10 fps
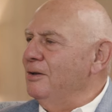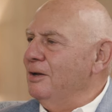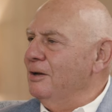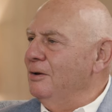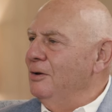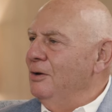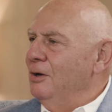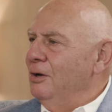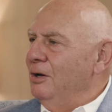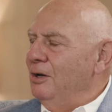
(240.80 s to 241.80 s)
and think,
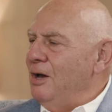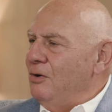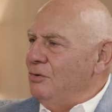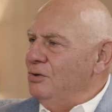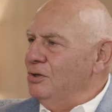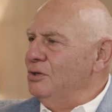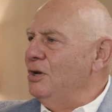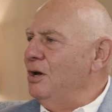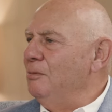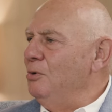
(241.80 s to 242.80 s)
in 100 years'
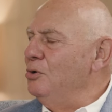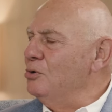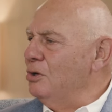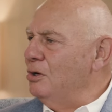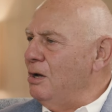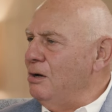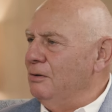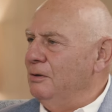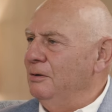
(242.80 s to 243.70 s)
time, who's going to know?